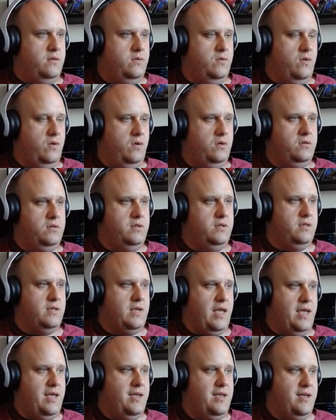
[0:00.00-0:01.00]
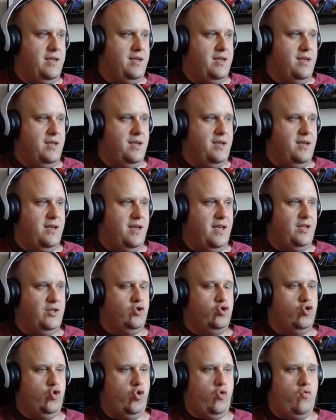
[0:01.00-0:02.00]
not a
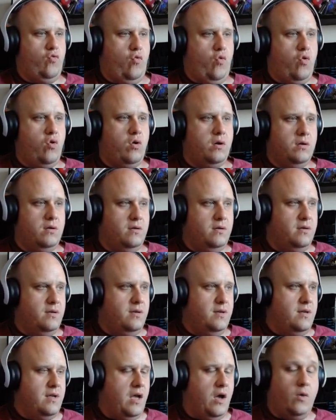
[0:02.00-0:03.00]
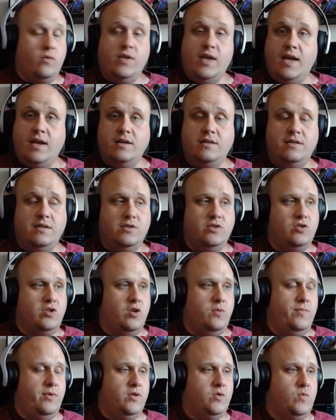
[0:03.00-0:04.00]
Zoroark. Oh, the AI doesn't
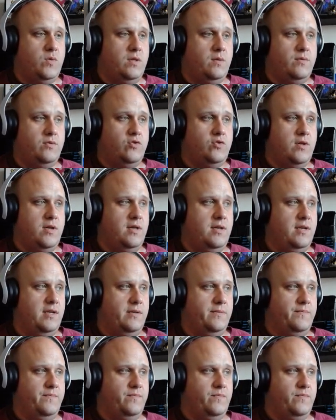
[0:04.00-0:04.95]
know because when I was training,